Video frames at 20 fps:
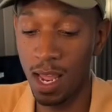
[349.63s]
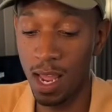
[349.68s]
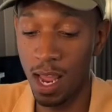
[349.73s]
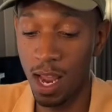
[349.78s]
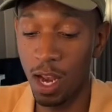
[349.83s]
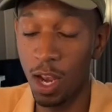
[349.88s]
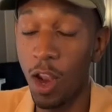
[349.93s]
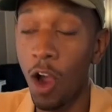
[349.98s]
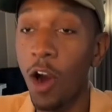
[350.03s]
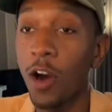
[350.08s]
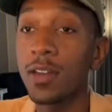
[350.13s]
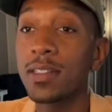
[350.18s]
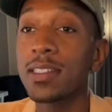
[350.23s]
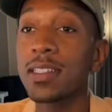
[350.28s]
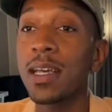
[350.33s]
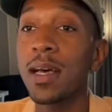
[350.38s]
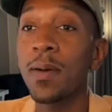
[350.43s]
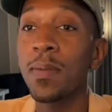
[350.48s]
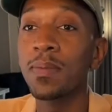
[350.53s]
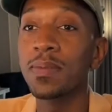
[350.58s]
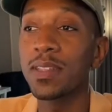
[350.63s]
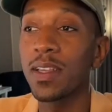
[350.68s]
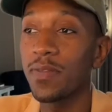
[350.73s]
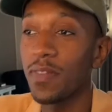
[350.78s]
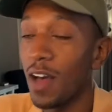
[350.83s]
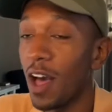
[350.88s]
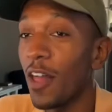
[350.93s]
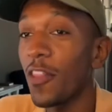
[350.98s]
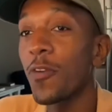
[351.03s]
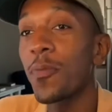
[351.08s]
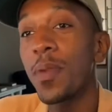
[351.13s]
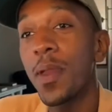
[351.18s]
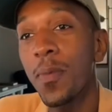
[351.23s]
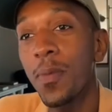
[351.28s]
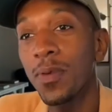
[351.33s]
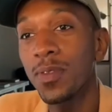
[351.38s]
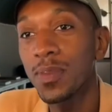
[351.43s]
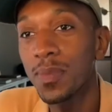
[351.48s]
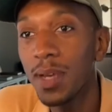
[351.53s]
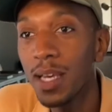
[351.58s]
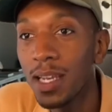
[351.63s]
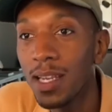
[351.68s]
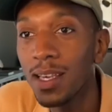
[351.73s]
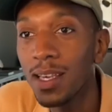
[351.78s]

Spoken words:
large sums of other people's money.